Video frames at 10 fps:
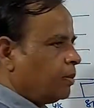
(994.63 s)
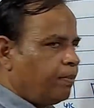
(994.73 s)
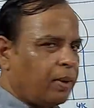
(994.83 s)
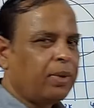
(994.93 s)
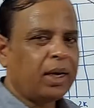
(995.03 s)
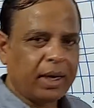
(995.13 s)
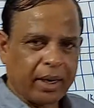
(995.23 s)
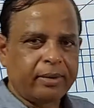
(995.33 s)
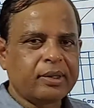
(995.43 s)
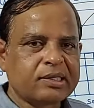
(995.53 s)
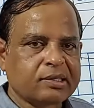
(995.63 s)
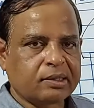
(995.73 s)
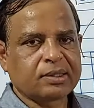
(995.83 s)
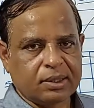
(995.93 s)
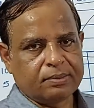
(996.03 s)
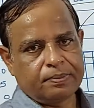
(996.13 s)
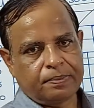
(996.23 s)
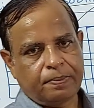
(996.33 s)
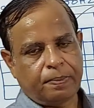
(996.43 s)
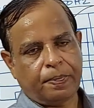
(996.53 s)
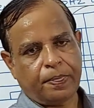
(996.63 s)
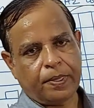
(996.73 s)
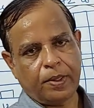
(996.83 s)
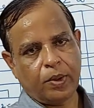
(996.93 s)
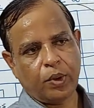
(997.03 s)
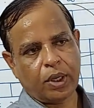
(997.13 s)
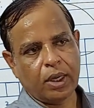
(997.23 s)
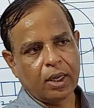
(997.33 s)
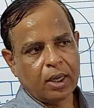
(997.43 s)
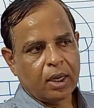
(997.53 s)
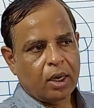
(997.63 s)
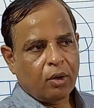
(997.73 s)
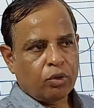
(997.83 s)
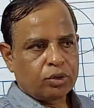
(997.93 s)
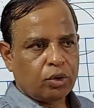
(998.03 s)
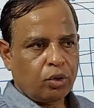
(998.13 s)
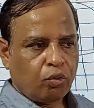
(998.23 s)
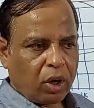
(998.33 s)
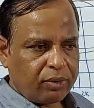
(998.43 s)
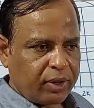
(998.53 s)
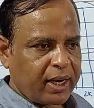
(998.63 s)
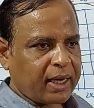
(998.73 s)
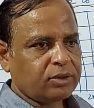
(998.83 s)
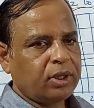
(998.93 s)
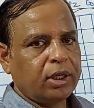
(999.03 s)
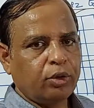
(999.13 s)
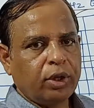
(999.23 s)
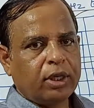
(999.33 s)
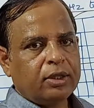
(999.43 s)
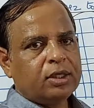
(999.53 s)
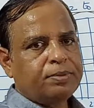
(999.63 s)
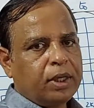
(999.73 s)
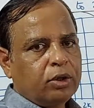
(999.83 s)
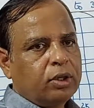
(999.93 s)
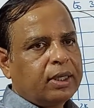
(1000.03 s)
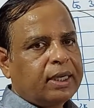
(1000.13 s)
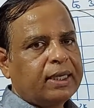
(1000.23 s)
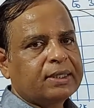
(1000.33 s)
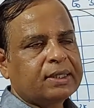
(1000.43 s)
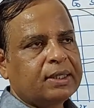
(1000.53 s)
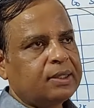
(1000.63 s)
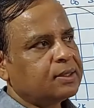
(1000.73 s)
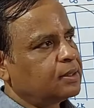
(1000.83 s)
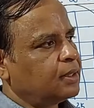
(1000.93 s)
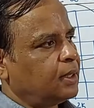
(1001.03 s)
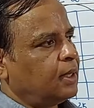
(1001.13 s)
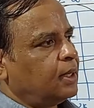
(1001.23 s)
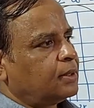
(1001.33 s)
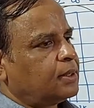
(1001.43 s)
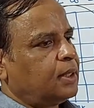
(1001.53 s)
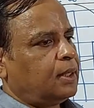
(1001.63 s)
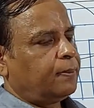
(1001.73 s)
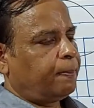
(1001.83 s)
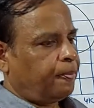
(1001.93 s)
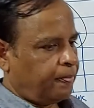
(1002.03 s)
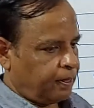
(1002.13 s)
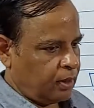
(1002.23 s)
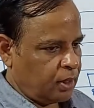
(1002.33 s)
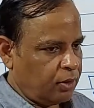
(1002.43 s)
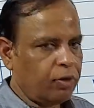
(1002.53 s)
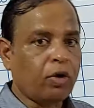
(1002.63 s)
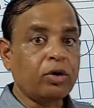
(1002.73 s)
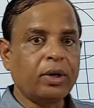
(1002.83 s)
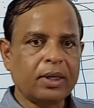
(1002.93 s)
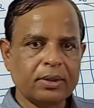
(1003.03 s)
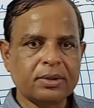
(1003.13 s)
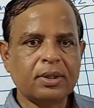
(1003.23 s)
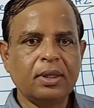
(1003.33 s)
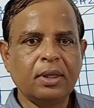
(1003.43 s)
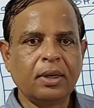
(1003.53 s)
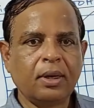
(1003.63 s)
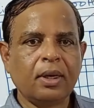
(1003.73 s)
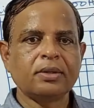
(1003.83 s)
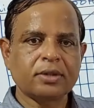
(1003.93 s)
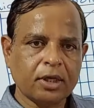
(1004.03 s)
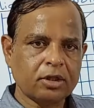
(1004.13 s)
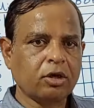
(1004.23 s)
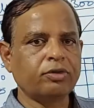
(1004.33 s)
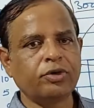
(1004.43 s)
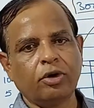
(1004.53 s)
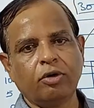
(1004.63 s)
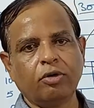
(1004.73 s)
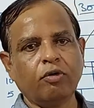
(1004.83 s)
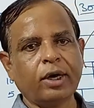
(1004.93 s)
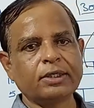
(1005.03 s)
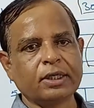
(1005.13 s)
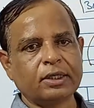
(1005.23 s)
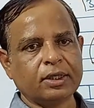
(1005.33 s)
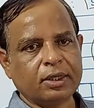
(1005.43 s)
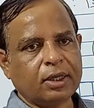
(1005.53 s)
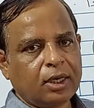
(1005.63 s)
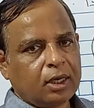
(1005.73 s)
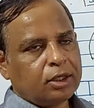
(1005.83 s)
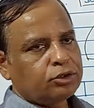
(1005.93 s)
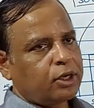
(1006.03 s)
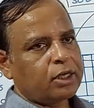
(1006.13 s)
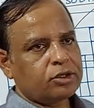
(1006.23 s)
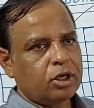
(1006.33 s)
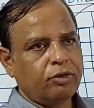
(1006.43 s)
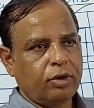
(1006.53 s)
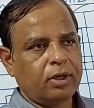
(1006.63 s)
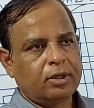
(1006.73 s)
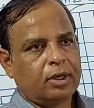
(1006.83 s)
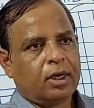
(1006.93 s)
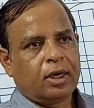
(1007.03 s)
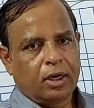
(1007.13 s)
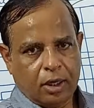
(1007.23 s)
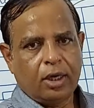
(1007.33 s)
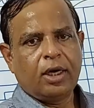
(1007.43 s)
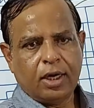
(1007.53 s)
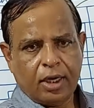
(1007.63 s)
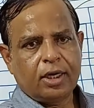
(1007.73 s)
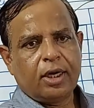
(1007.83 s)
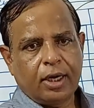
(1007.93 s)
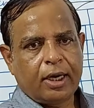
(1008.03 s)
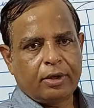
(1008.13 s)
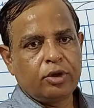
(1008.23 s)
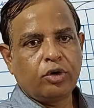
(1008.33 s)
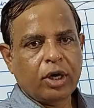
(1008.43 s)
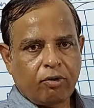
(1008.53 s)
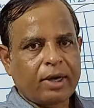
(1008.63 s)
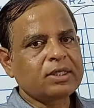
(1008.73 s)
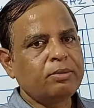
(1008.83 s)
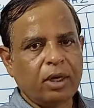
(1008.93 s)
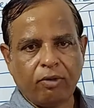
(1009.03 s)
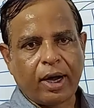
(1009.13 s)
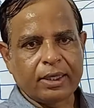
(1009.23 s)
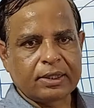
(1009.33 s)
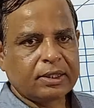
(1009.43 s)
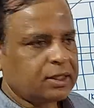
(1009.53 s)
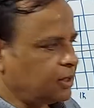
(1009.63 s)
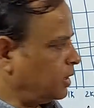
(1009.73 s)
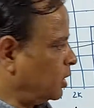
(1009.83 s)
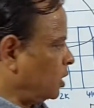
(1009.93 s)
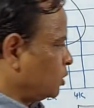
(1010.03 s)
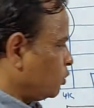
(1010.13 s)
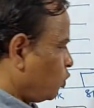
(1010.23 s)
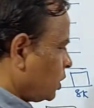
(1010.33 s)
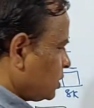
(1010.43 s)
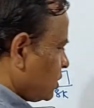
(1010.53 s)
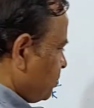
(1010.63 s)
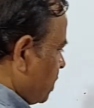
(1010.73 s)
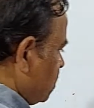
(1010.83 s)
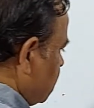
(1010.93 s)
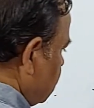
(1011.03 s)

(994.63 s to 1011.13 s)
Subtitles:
public address system. Okay, so what we are actually doing in this particular case is, see, we want to increase the strength of your voice signal. So naturally you require some device, isn't it? So what is that particular